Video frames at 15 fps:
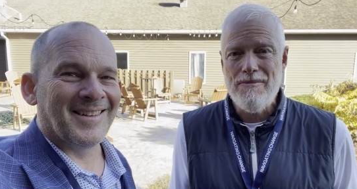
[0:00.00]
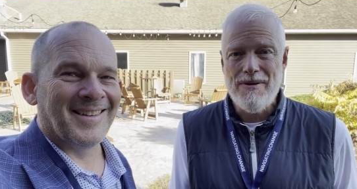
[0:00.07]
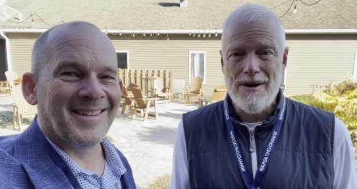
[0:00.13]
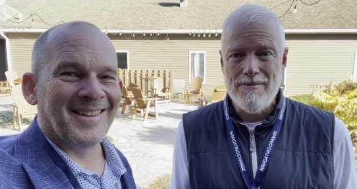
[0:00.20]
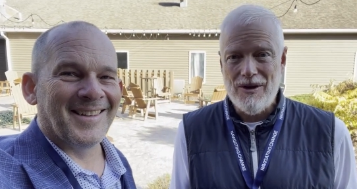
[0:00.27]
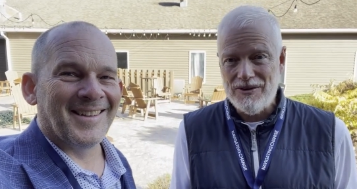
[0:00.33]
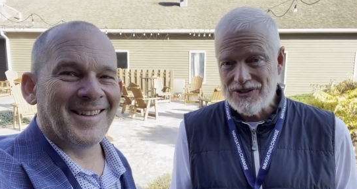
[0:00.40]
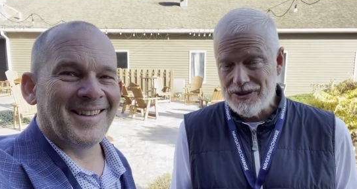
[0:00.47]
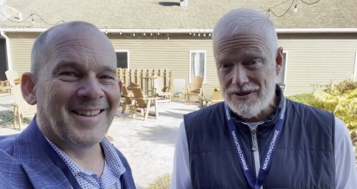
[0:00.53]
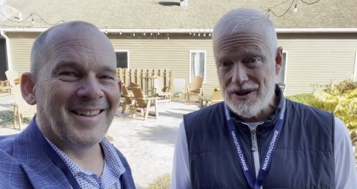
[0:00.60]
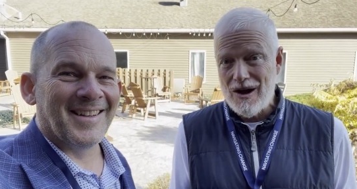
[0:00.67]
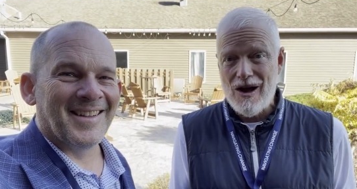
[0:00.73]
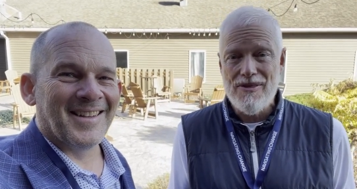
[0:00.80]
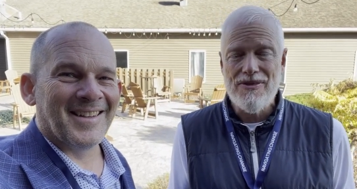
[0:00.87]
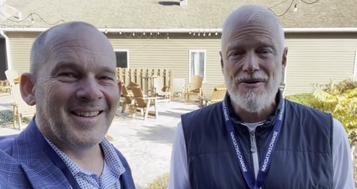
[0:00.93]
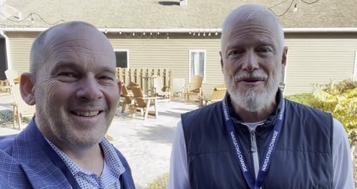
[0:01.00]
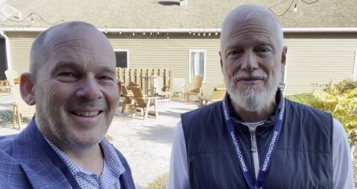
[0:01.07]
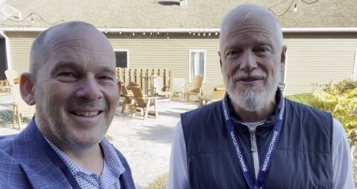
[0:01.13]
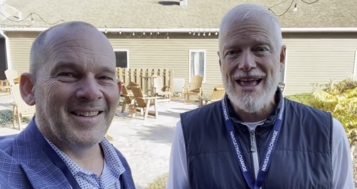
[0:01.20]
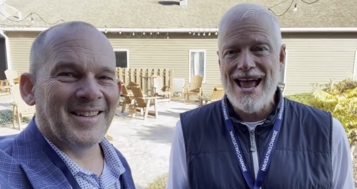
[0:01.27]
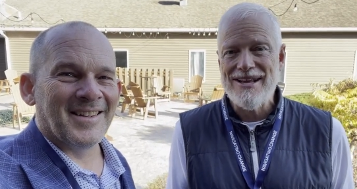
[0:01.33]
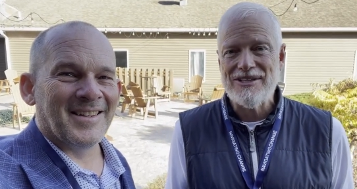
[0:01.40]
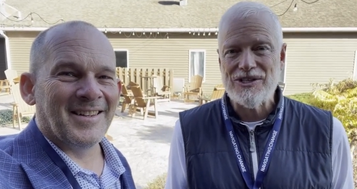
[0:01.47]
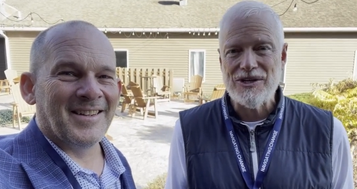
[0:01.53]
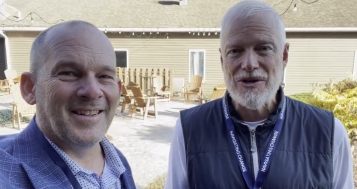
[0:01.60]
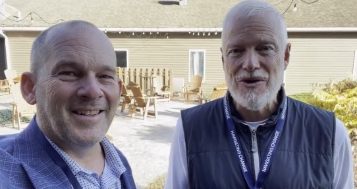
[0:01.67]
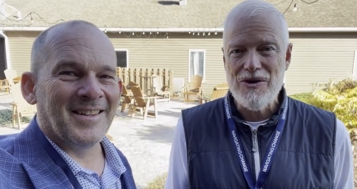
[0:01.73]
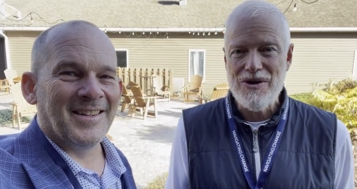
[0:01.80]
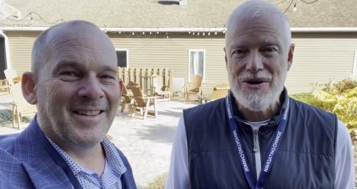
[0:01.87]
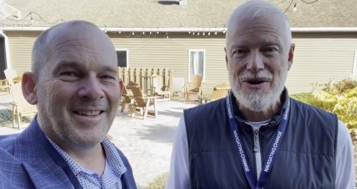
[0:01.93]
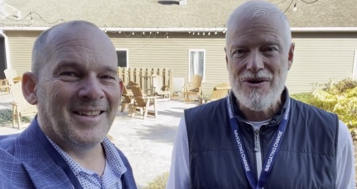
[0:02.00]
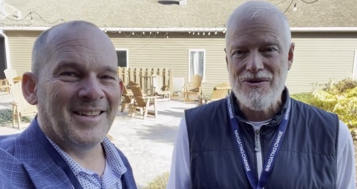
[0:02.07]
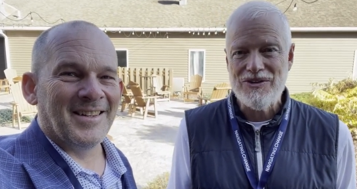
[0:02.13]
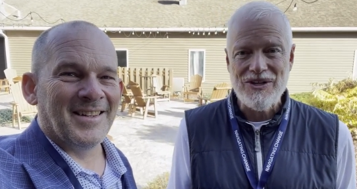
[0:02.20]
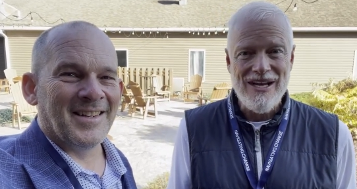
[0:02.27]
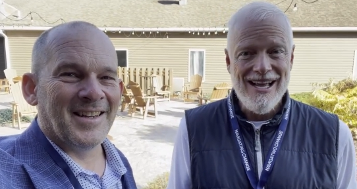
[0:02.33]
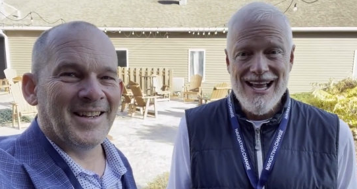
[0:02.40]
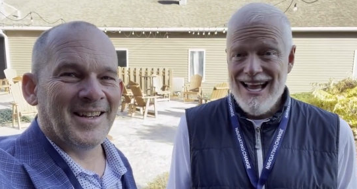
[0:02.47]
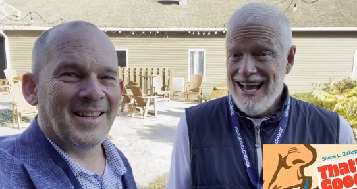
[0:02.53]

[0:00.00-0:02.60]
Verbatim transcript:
Speaker 1: but I'm also the author of That's Good News.